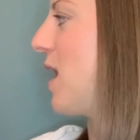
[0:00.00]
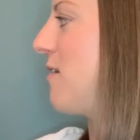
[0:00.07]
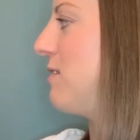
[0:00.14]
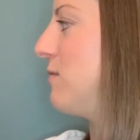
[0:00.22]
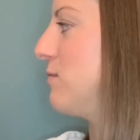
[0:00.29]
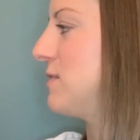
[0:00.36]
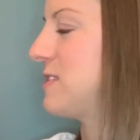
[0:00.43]

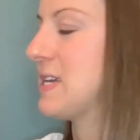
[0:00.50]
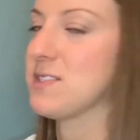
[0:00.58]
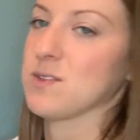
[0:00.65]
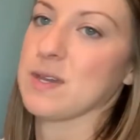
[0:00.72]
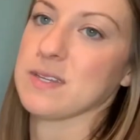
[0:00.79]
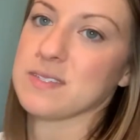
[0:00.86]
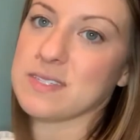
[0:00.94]
it set
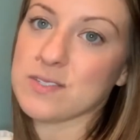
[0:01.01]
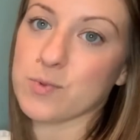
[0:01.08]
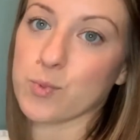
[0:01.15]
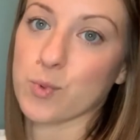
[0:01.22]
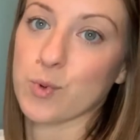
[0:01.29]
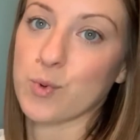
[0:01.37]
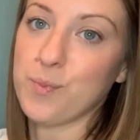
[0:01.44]
so that it says
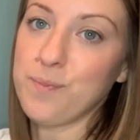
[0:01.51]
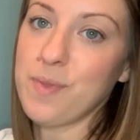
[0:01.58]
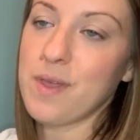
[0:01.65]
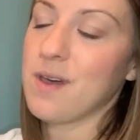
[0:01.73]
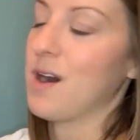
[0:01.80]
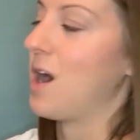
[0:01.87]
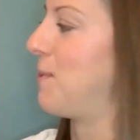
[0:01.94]
room
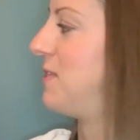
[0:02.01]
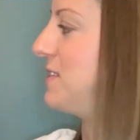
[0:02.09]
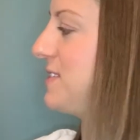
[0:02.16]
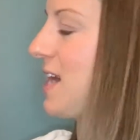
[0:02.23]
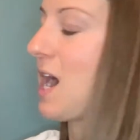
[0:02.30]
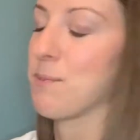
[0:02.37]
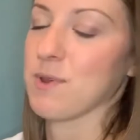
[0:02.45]
up at the
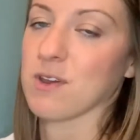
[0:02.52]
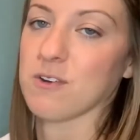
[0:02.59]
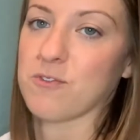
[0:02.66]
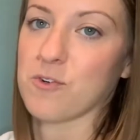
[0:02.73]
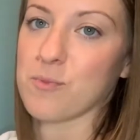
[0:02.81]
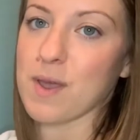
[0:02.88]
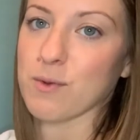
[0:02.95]
top here
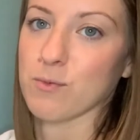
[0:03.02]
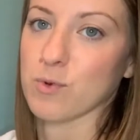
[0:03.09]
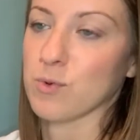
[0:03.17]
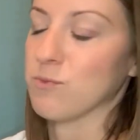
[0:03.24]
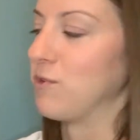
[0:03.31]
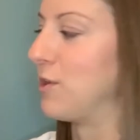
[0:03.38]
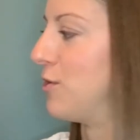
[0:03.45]
for my
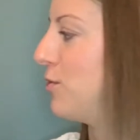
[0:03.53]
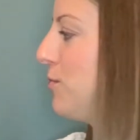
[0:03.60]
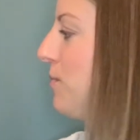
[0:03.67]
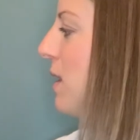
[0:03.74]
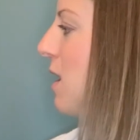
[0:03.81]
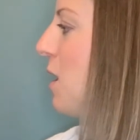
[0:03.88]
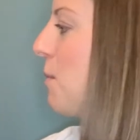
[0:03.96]
room view.
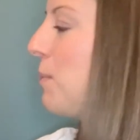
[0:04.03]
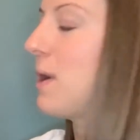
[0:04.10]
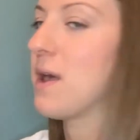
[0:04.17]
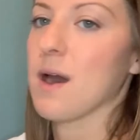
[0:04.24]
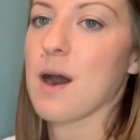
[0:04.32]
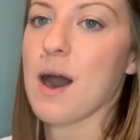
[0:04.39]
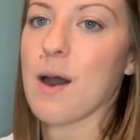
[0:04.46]

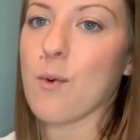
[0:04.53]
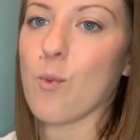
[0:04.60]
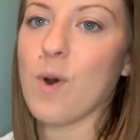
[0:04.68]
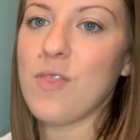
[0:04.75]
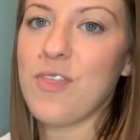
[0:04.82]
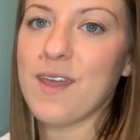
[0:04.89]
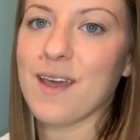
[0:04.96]
But
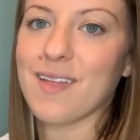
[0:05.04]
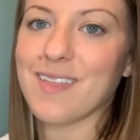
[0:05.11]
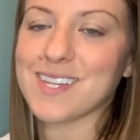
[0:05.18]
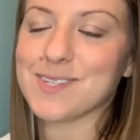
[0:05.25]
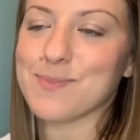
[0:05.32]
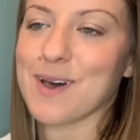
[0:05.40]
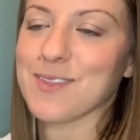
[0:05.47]
one thing I
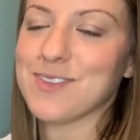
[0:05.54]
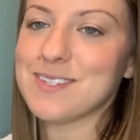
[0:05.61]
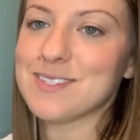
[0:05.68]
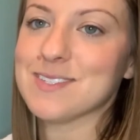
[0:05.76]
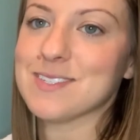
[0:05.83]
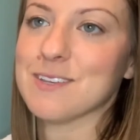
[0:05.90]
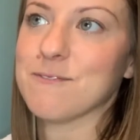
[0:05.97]
liked about
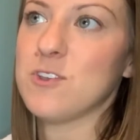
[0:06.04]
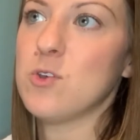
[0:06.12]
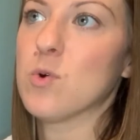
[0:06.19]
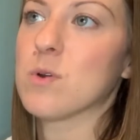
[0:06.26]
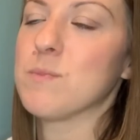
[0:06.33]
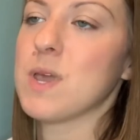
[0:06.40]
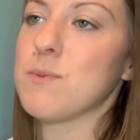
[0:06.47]
this is if
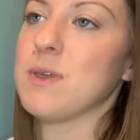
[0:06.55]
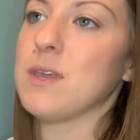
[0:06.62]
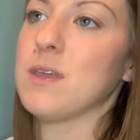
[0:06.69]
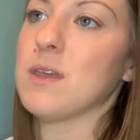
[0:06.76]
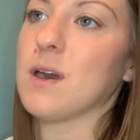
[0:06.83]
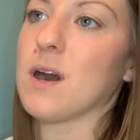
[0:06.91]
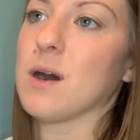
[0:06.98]
you are
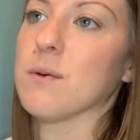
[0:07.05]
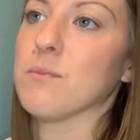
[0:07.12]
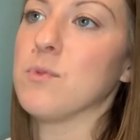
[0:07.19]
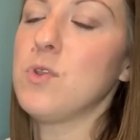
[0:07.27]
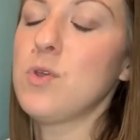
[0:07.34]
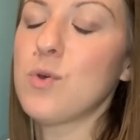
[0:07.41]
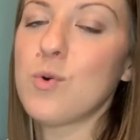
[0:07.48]
maybe
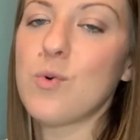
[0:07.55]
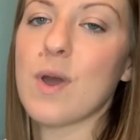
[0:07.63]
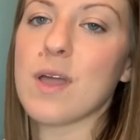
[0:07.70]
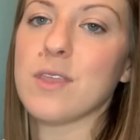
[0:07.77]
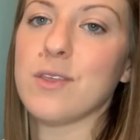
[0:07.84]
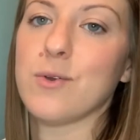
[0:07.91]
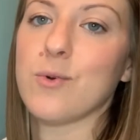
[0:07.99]
new
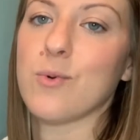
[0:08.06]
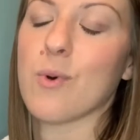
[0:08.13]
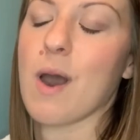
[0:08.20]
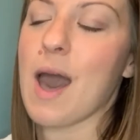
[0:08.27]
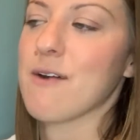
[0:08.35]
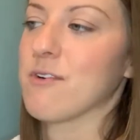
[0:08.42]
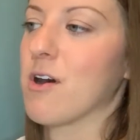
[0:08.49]
and you
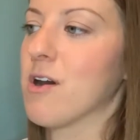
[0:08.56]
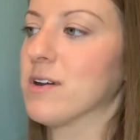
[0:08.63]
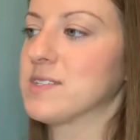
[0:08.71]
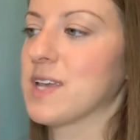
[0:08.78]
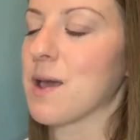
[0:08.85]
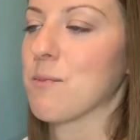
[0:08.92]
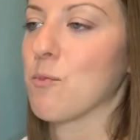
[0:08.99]
have a
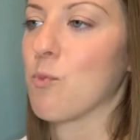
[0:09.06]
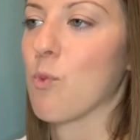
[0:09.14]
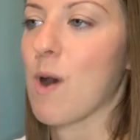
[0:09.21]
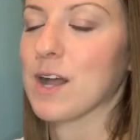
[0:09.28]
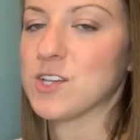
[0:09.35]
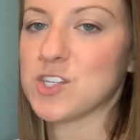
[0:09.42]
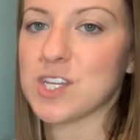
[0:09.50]
hard time
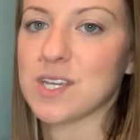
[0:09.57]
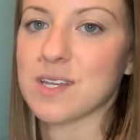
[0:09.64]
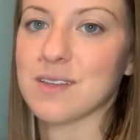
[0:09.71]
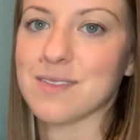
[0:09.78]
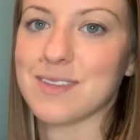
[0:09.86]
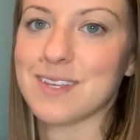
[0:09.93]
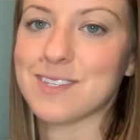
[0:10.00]

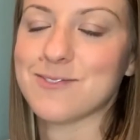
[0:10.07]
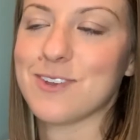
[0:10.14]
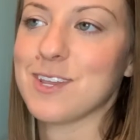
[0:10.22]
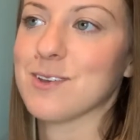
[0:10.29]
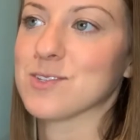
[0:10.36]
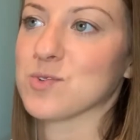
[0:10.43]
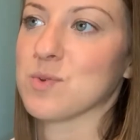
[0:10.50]
watching these
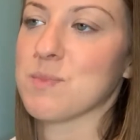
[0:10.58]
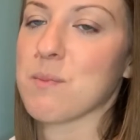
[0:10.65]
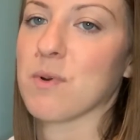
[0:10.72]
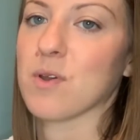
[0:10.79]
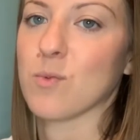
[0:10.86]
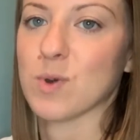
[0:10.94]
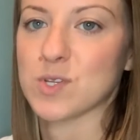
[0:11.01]
videos and
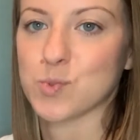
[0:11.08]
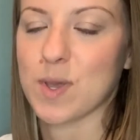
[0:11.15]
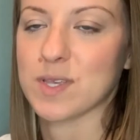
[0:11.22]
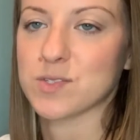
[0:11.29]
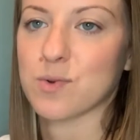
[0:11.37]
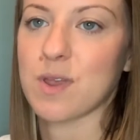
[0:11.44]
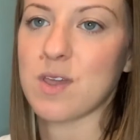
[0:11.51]
remembering which
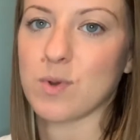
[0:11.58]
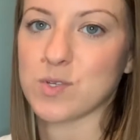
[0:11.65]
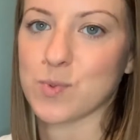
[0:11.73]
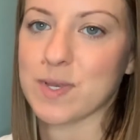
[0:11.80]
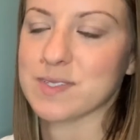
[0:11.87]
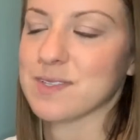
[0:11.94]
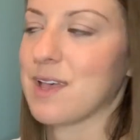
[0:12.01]
way is right,
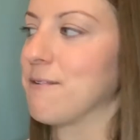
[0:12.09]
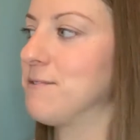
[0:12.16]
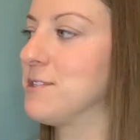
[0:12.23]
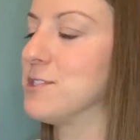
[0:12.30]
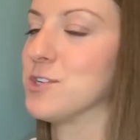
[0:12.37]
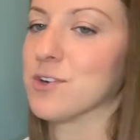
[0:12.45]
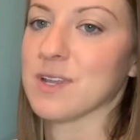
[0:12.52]
which way is
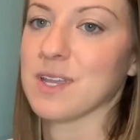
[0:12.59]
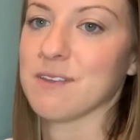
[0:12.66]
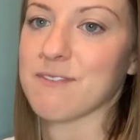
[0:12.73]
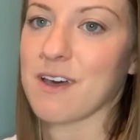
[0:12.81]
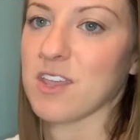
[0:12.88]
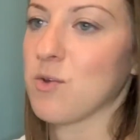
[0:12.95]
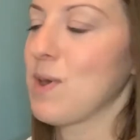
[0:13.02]
left during
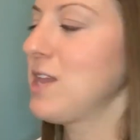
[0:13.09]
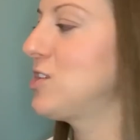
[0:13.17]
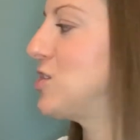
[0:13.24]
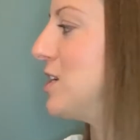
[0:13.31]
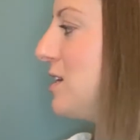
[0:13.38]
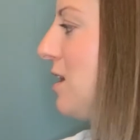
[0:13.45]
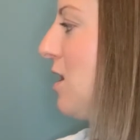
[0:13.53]
evaluation,